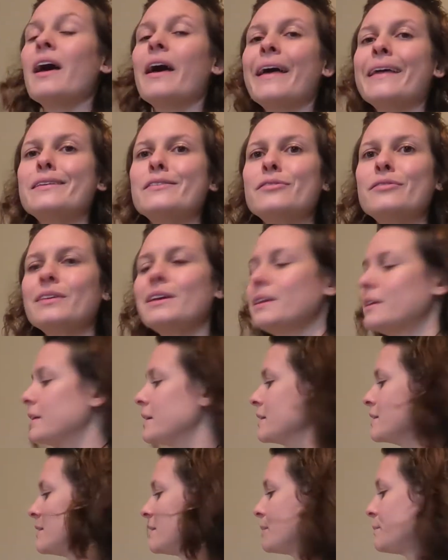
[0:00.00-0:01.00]
and
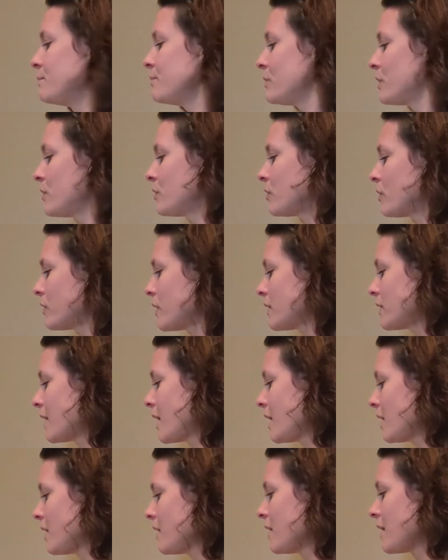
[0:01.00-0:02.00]
feelings so that
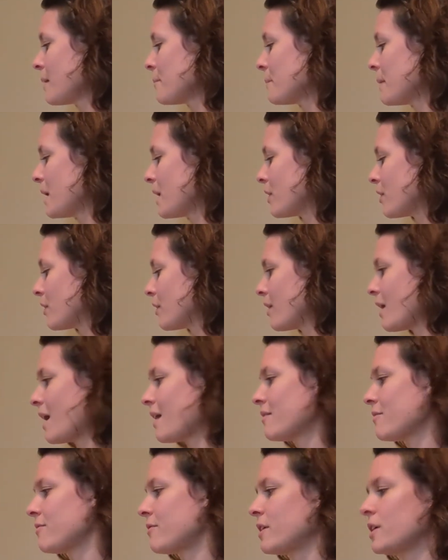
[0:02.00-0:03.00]
they can get better
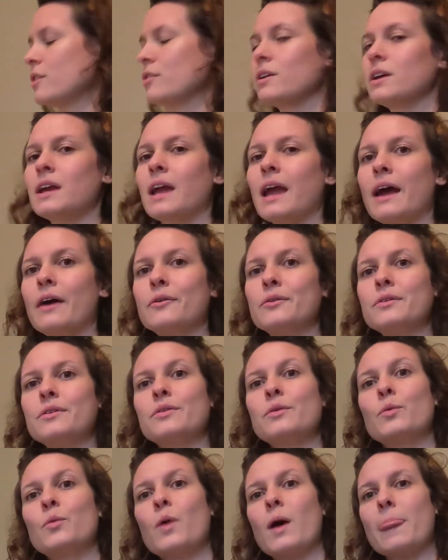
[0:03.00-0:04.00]
at figuring
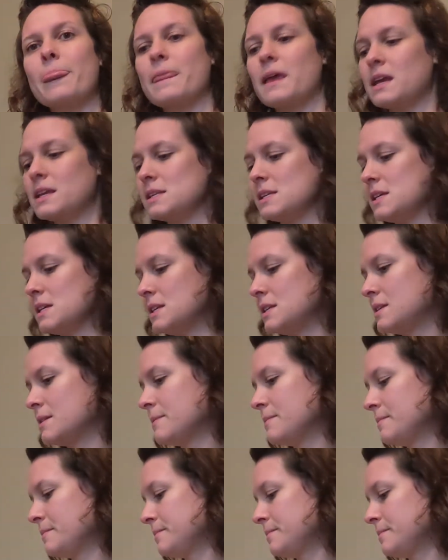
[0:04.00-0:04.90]
out what they need.